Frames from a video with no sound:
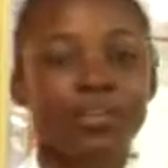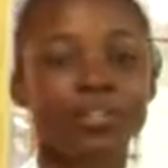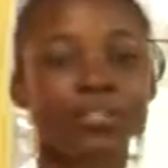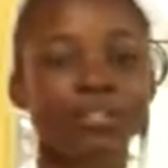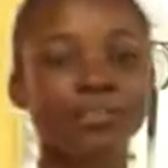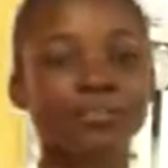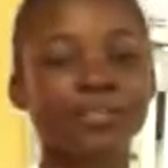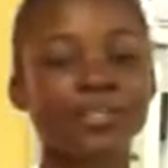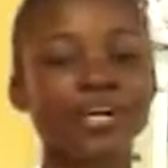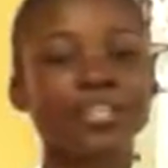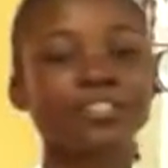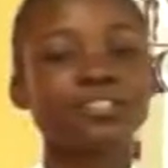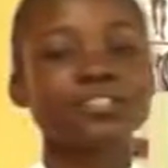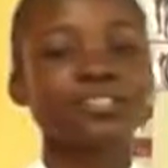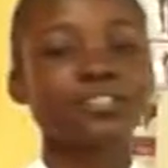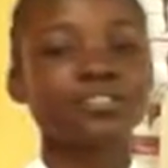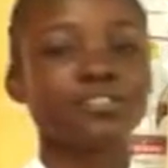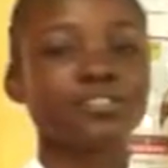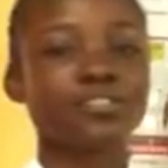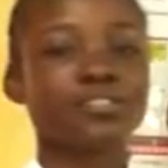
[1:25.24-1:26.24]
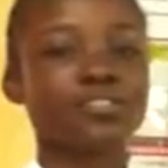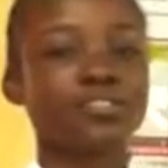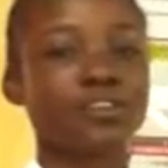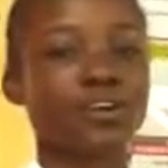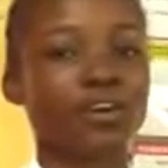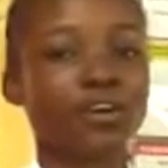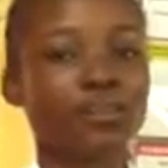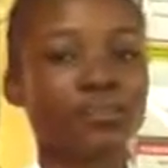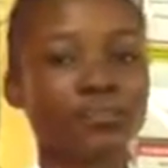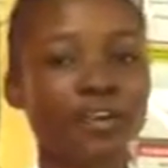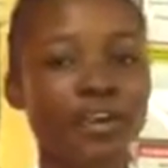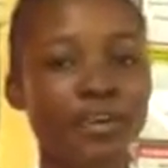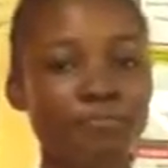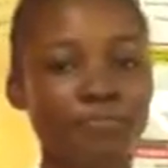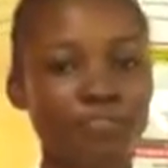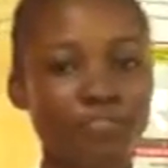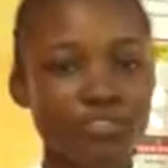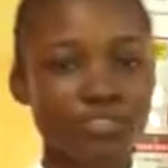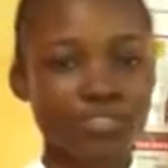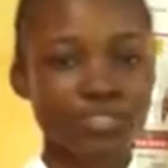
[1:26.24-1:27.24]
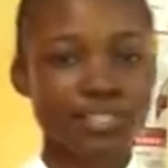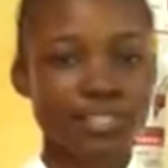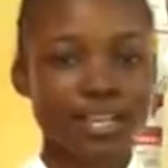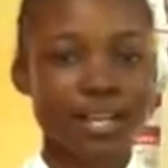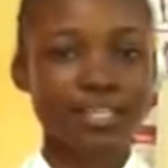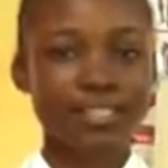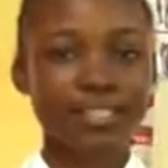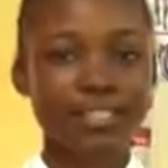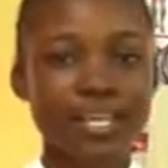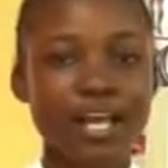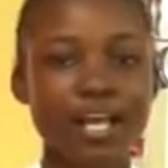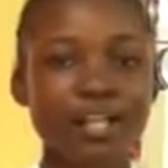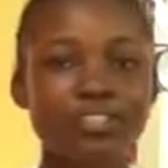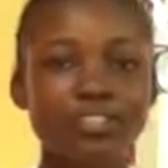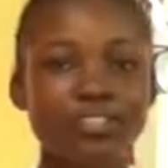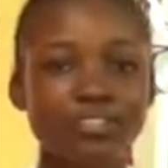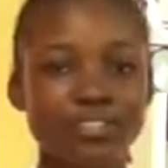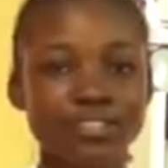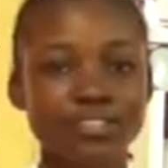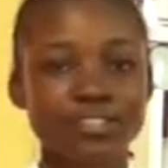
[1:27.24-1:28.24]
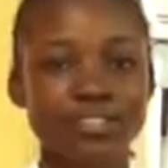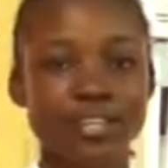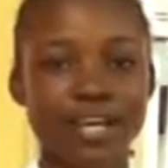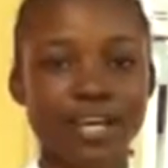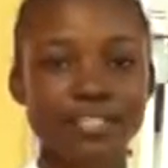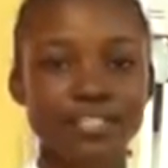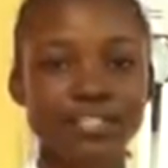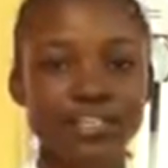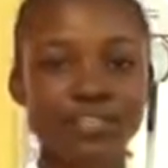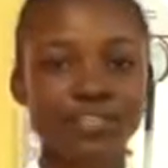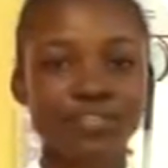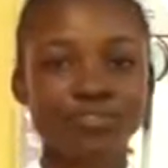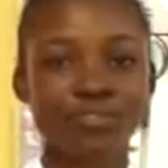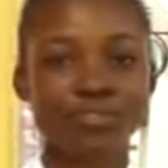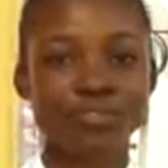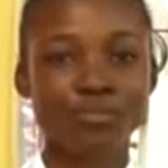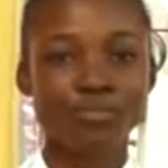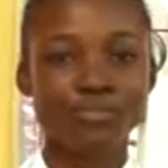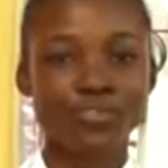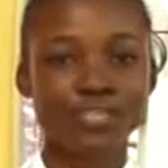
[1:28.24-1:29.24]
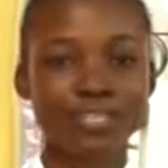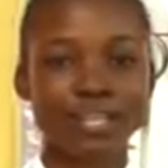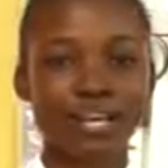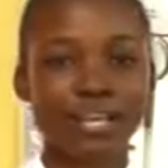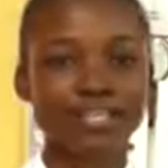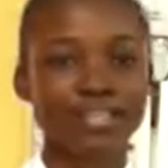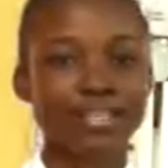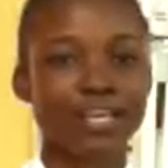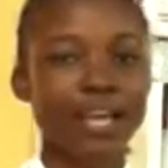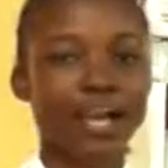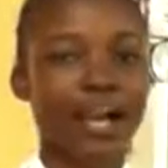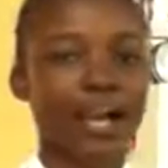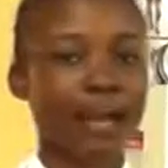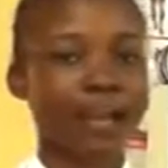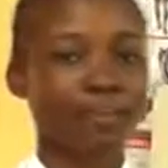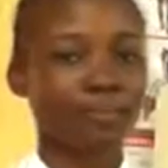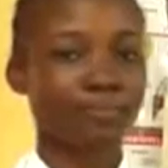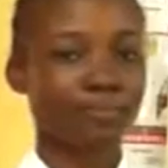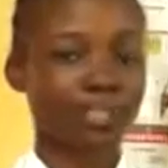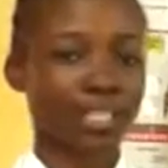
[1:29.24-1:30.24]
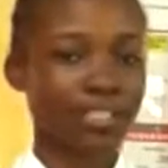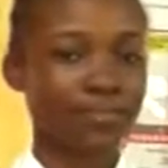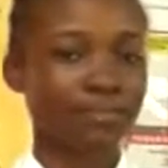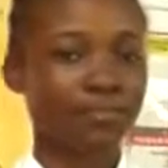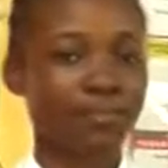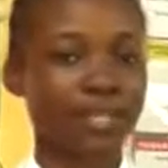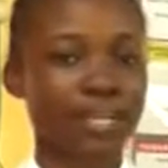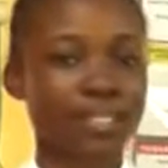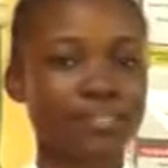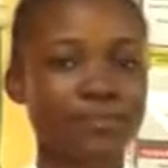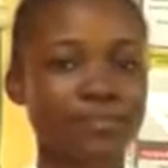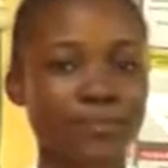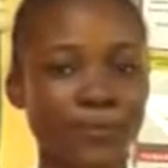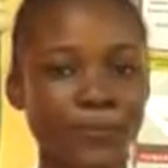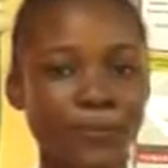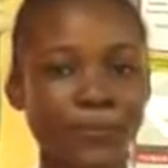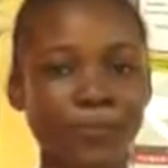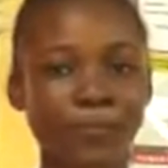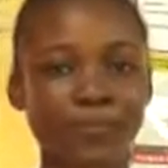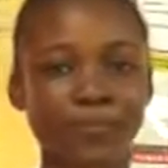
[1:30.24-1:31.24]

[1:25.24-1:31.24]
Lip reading: The blood consists of erythrocytes, leukocytes, thrombocytes, and blood plasma.